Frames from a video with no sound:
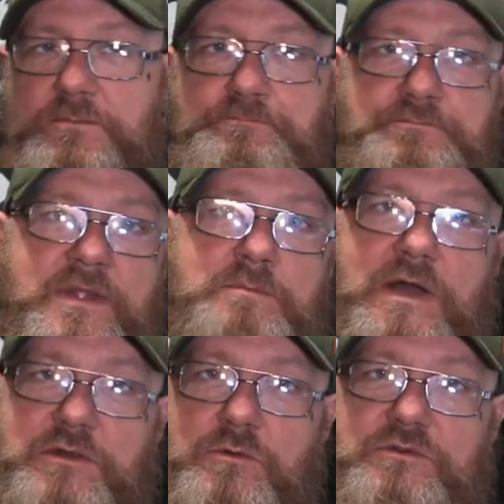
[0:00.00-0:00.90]
from.
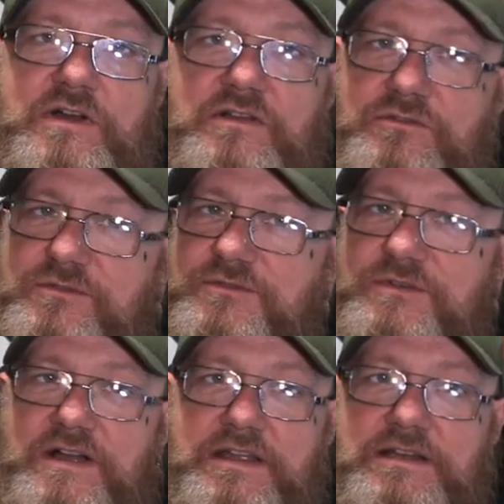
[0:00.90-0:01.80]
Bakewell tarts,
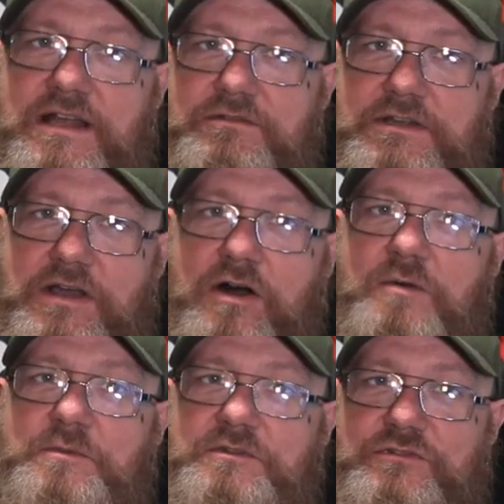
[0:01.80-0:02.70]
fucking lovely.
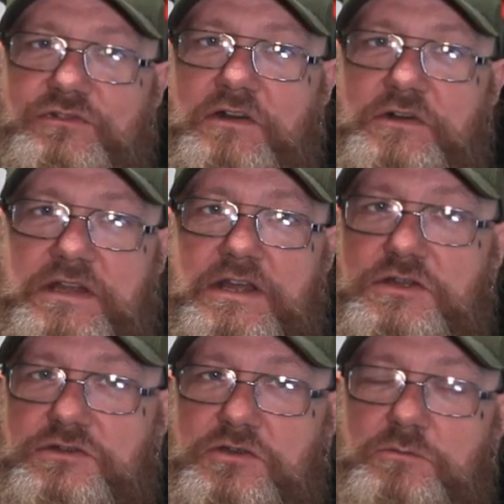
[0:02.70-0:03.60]
Almond and cherry,
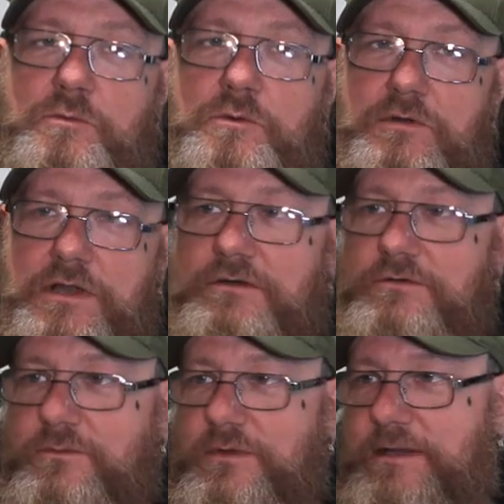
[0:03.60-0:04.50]
you will not go
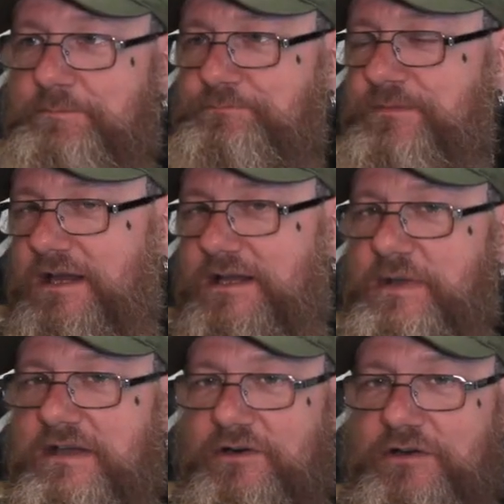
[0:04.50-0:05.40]
wrong with them. And a
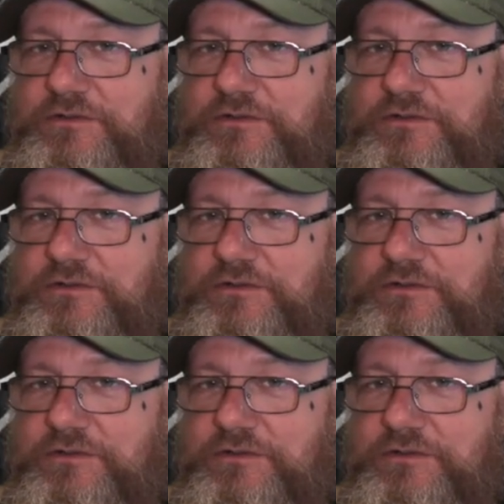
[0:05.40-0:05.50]
bit of